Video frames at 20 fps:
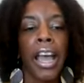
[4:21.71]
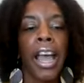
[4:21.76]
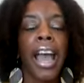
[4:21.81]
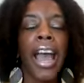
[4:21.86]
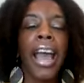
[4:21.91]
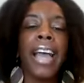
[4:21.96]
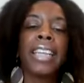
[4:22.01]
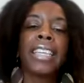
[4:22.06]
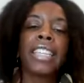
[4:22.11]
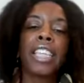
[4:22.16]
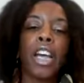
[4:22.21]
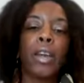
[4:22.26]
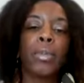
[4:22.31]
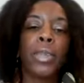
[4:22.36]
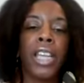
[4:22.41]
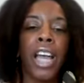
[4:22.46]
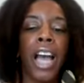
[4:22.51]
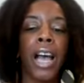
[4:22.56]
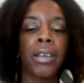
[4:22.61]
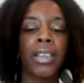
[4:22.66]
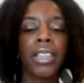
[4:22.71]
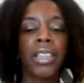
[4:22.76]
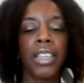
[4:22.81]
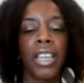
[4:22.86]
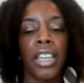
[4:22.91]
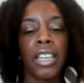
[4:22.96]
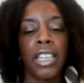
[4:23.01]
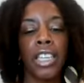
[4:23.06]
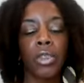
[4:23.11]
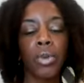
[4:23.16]
And sometimes
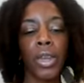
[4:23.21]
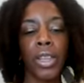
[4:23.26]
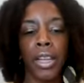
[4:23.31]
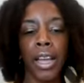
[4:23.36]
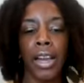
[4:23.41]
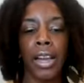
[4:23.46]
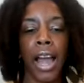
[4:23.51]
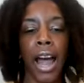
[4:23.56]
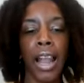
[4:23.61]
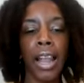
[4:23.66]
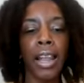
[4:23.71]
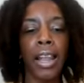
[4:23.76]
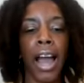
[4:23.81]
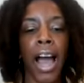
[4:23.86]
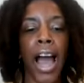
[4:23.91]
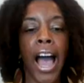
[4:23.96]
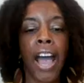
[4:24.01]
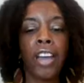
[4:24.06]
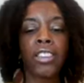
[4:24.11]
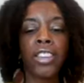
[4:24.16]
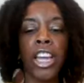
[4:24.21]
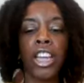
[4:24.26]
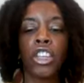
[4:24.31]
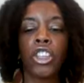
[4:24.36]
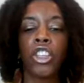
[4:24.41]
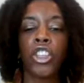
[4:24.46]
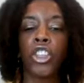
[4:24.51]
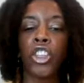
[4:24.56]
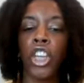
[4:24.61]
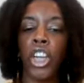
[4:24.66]
seasons within our lives, they
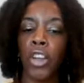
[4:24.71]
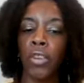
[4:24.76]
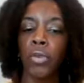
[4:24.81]
shift